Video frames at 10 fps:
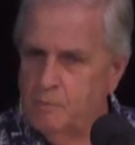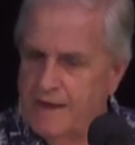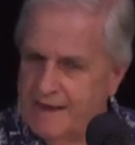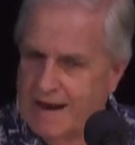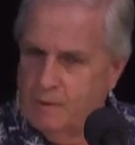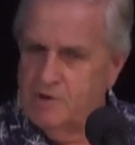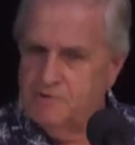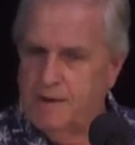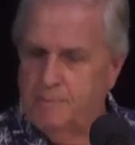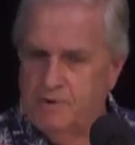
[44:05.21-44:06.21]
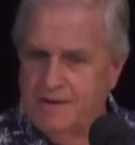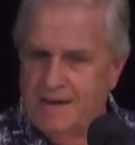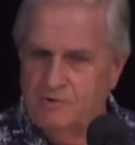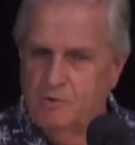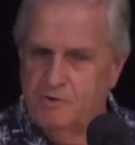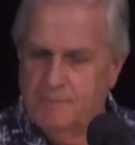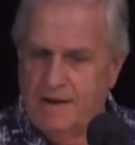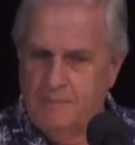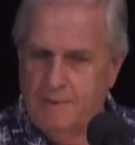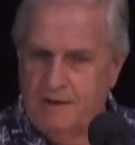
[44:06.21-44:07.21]
We encourage people to get to as
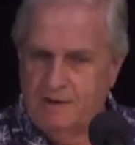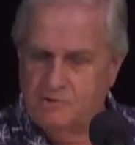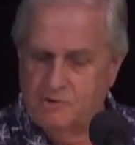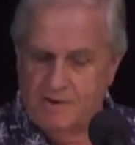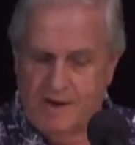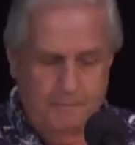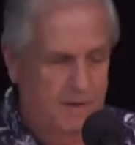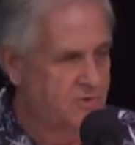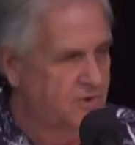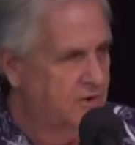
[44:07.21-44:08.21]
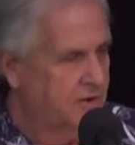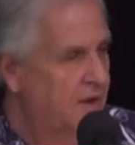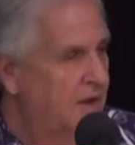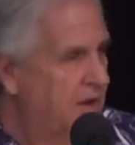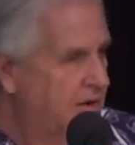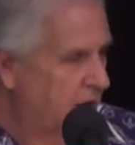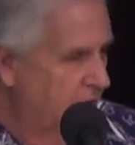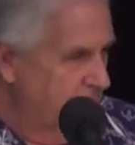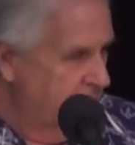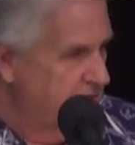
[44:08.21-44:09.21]
many meetings as you can because, look,
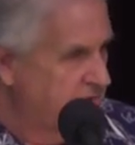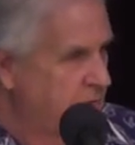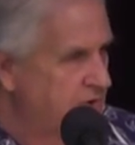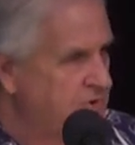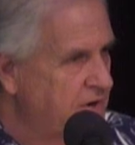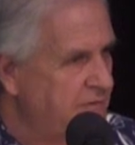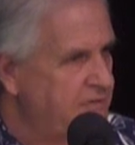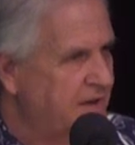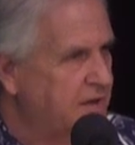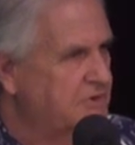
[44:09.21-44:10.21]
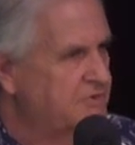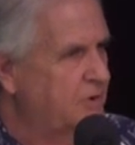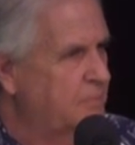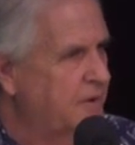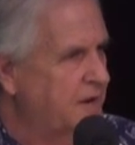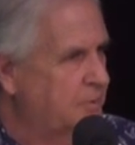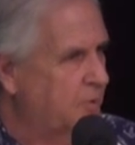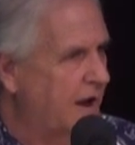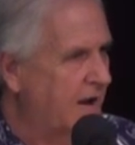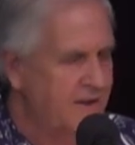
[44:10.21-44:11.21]
an obvious question if you're going to serve people,
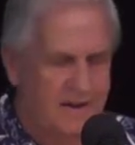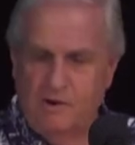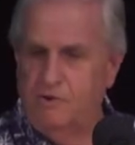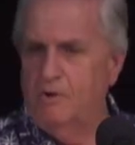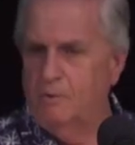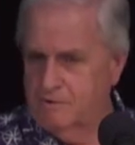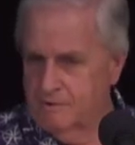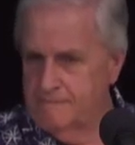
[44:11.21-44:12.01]
how are you going to do it?